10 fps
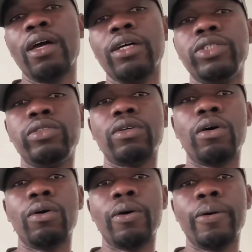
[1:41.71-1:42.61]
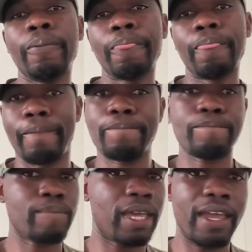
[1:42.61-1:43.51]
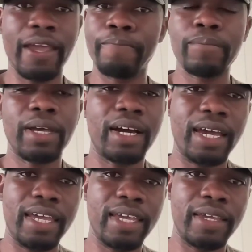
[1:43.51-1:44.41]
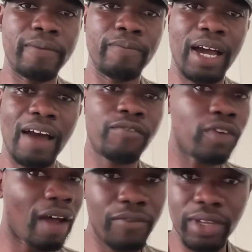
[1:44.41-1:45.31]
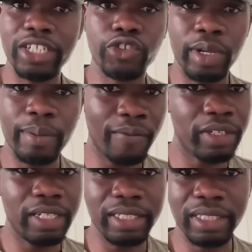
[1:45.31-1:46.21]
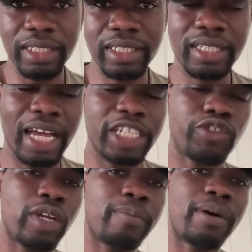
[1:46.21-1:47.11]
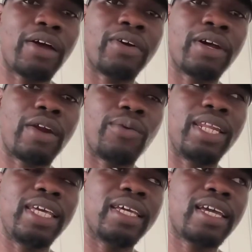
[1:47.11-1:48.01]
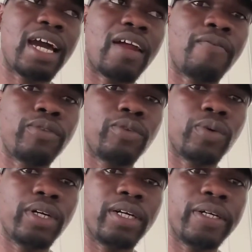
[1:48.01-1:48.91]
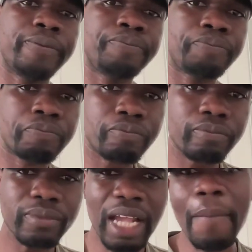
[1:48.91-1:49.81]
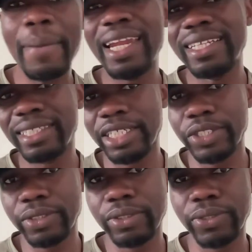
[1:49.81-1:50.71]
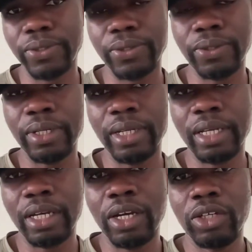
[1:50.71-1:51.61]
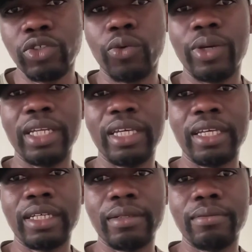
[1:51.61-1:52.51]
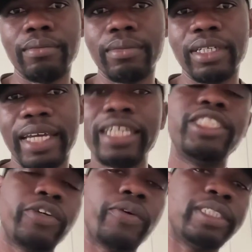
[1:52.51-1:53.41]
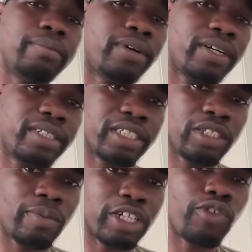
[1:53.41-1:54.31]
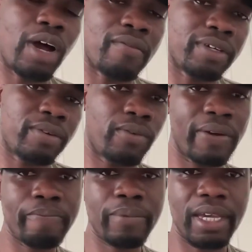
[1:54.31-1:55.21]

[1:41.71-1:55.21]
So again, I after that trip, after this last trip, I really kind of I made a decision to really get serious about this, about traveling, right?